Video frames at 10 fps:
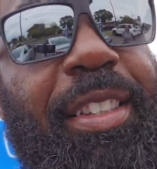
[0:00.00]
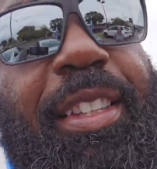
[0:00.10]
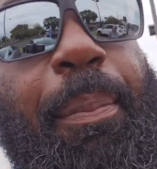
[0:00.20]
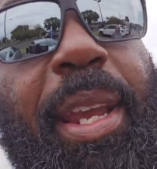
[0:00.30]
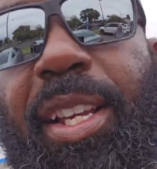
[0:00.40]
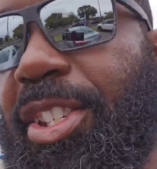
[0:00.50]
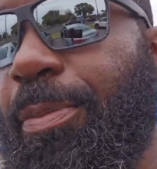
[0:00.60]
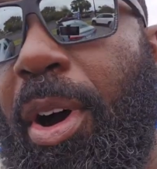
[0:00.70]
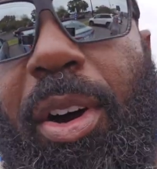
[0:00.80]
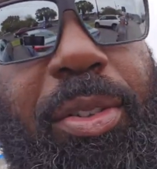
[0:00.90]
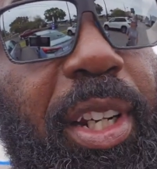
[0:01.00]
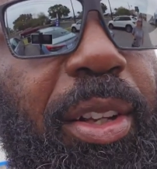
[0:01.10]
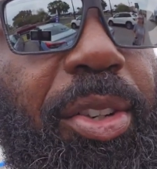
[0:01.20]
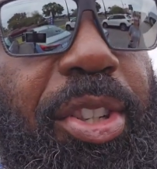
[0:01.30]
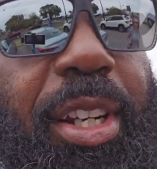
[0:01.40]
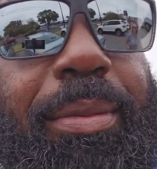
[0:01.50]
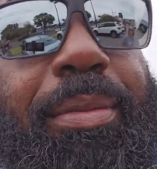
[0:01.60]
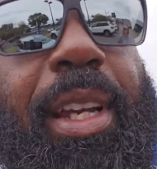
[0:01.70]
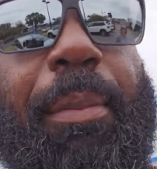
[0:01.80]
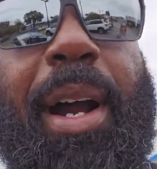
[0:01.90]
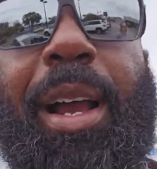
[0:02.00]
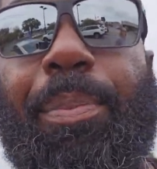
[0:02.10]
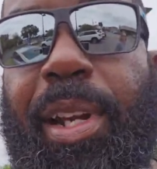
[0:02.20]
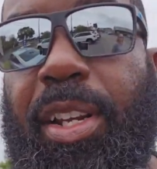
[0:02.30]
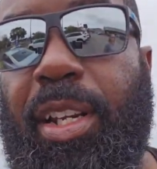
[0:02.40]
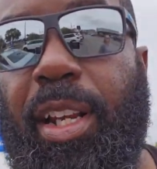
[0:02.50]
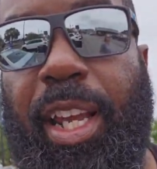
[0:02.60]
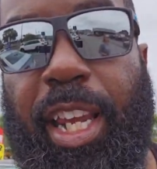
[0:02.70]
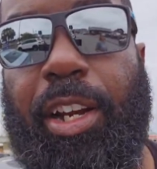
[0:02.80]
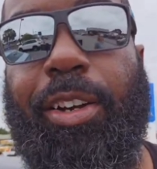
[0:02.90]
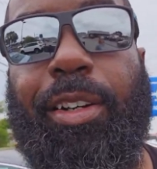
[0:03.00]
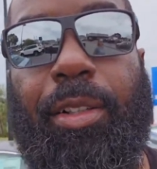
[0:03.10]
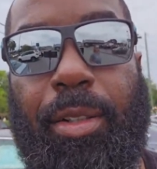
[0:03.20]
to be a small dealership, in my opinion, here